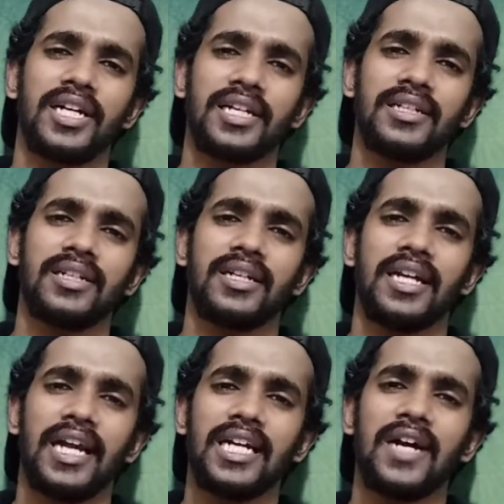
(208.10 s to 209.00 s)
rotating,
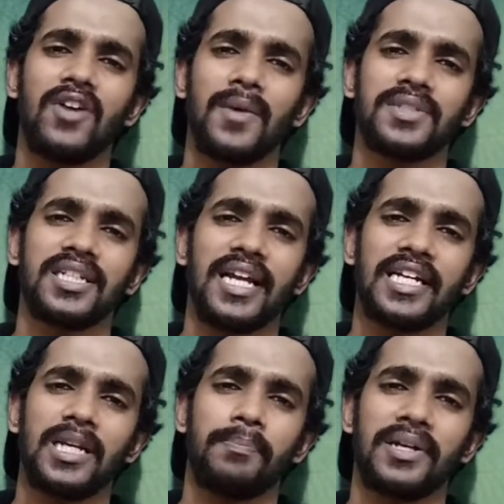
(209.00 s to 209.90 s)
it develops a
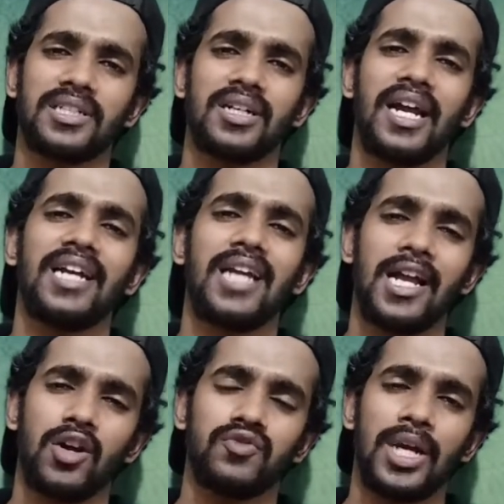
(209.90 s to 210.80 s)
negative pressure at the
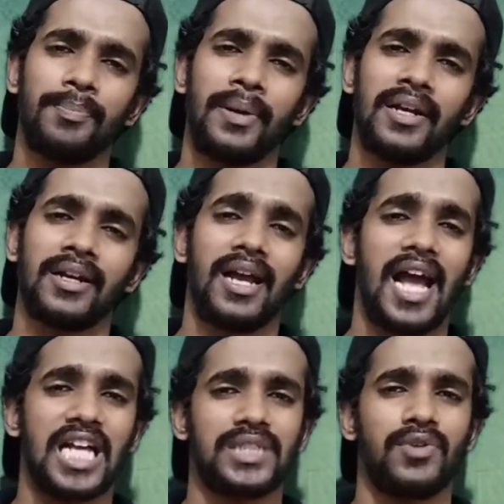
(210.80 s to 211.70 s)
eye of the
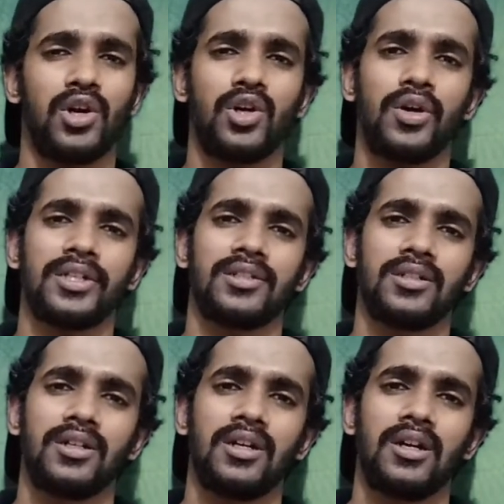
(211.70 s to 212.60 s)
impeller, as we all know it.
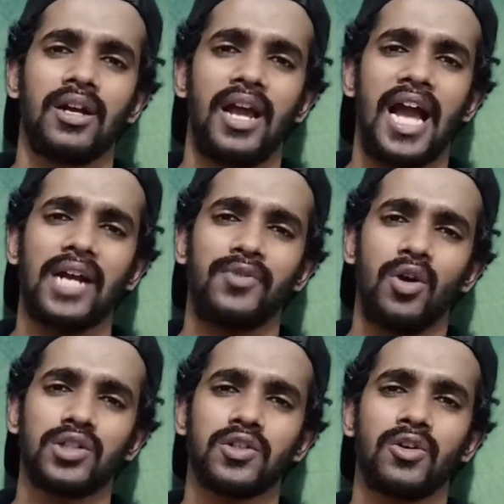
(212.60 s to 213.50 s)
And
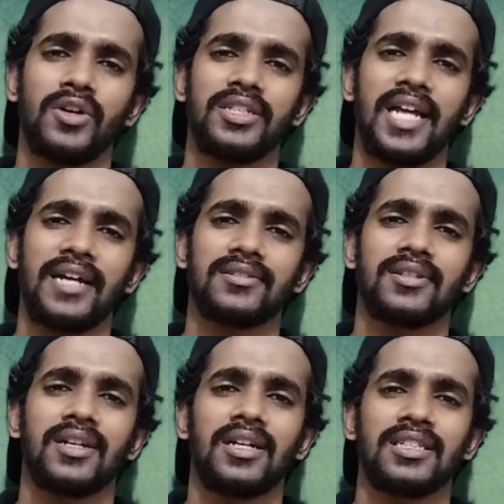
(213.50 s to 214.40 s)
we also know it
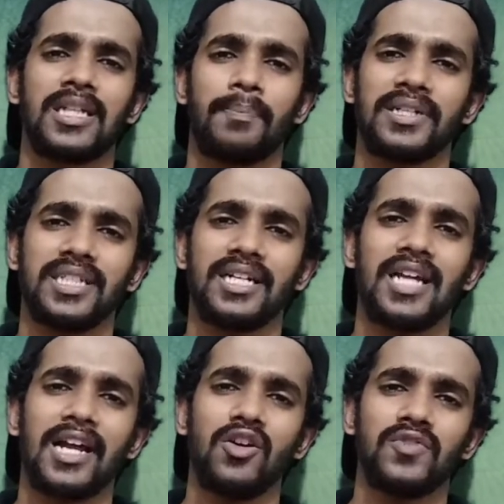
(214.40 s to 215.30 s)
that the pressure at
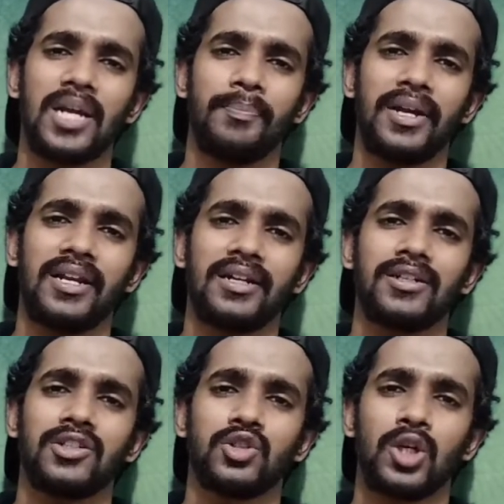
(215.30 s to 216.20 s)
the eye of the
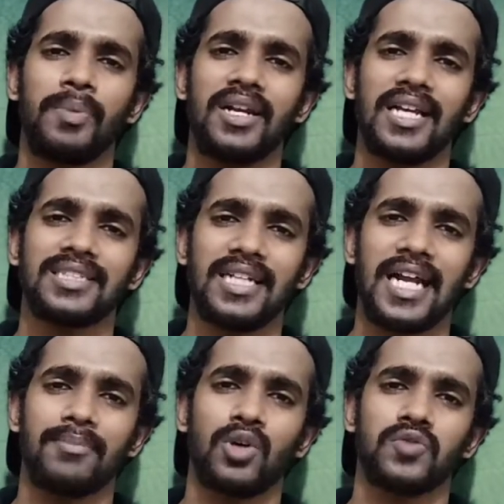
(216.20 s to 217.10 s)
impeller should be less than
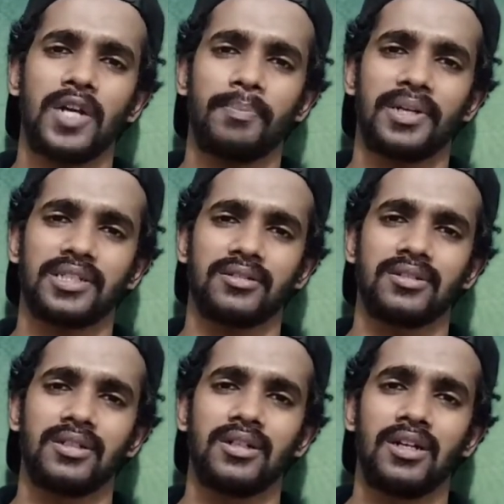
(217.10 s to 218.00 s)
atmospheric
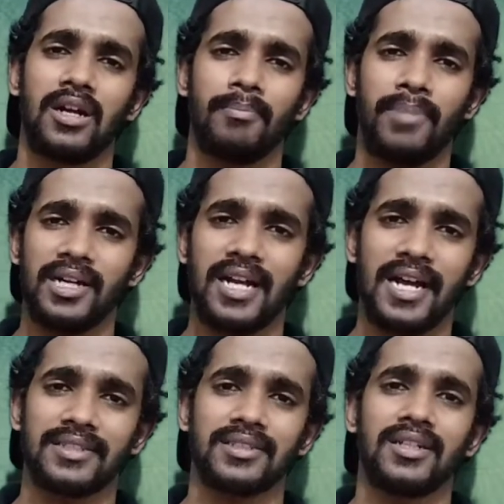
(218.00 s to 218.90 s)
pressure. But
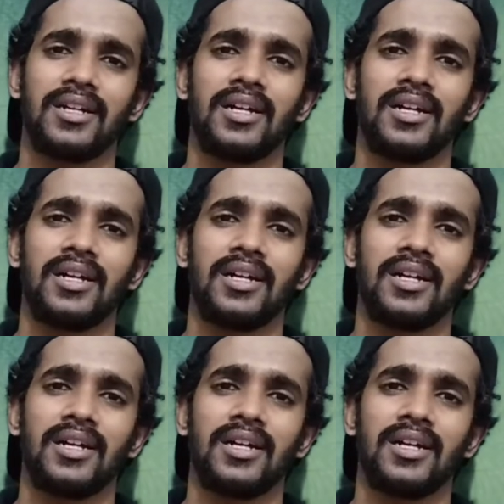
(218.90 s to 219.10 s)
guys,